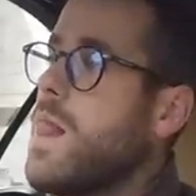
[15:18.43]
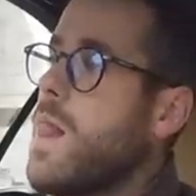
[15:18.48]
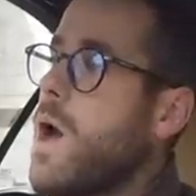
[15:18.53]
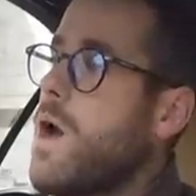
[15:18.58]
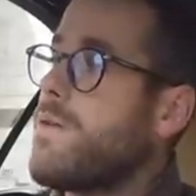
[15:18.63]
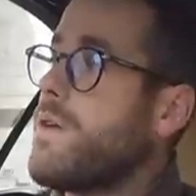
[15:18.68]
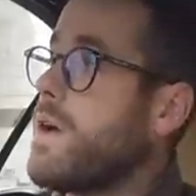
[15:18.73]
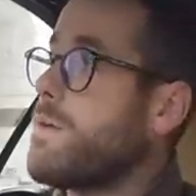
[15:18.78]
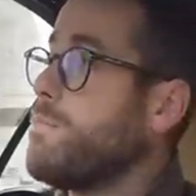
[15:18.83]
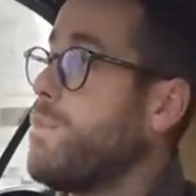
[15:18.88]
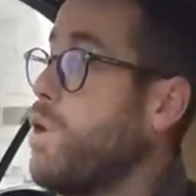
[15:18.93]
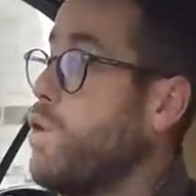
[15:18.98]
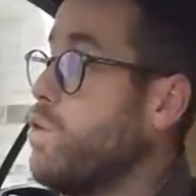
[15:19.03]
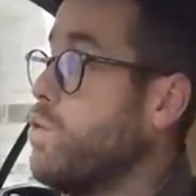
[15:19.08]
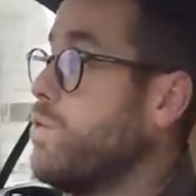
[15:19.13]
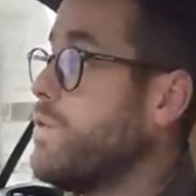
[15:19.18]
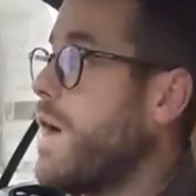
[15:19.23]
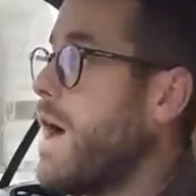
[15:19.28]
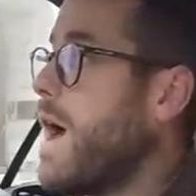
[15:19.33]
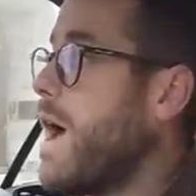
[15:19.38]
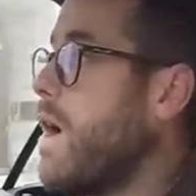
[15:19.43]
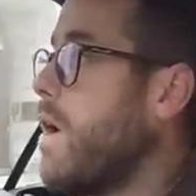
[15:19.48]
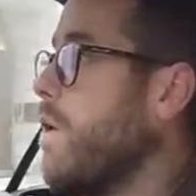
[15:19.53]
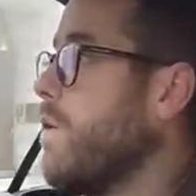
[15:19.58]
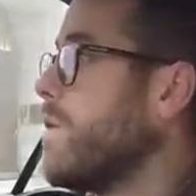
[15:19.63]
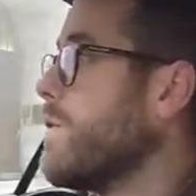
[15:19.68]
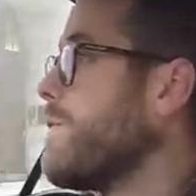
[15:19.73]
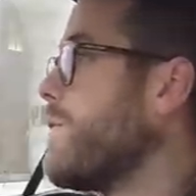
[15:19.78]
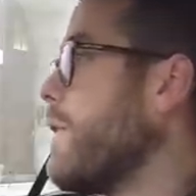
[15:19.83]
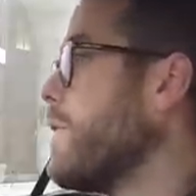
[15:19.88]
I've had Paul there on
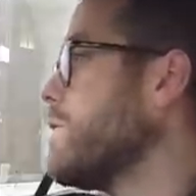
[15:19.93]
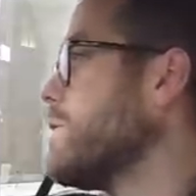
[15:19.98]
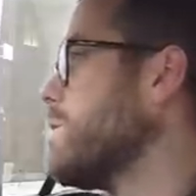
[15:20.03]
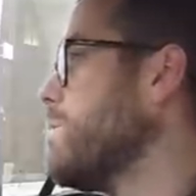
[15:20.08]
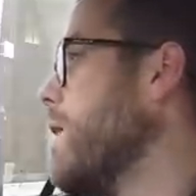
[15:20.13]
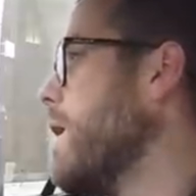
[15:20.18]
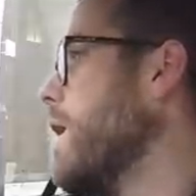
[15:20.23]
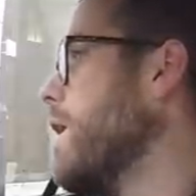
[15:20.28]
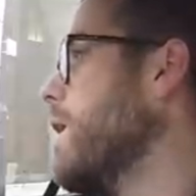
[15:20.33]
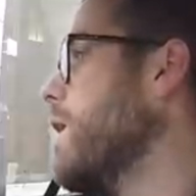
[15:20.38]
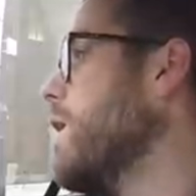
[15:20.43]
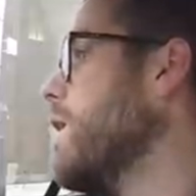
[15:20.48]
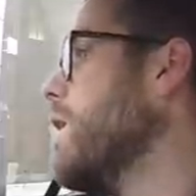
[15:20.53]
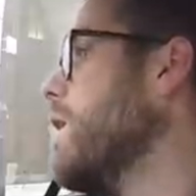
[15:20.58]
the phone to me.